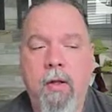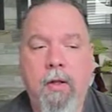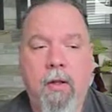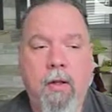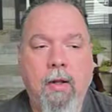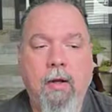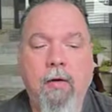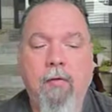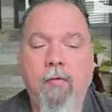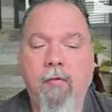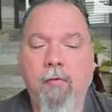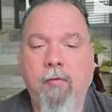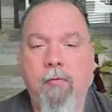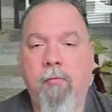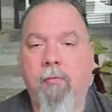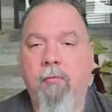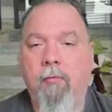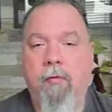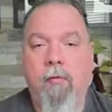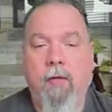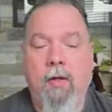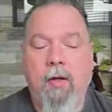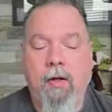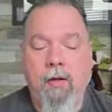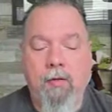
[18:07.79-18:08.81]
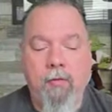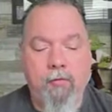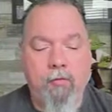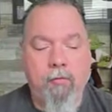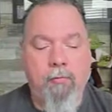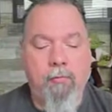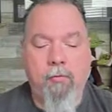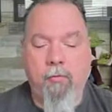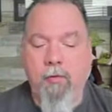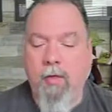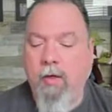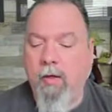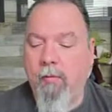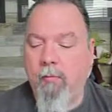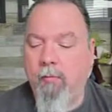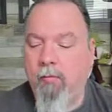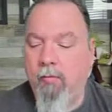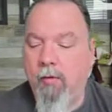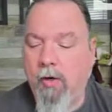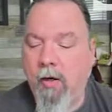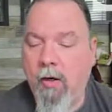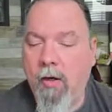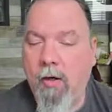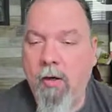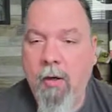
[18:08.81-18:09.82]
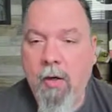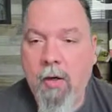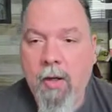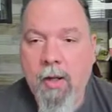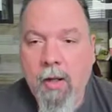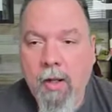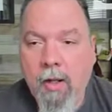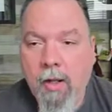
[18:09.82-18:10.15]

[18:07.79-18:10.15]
Like, subscribe, share,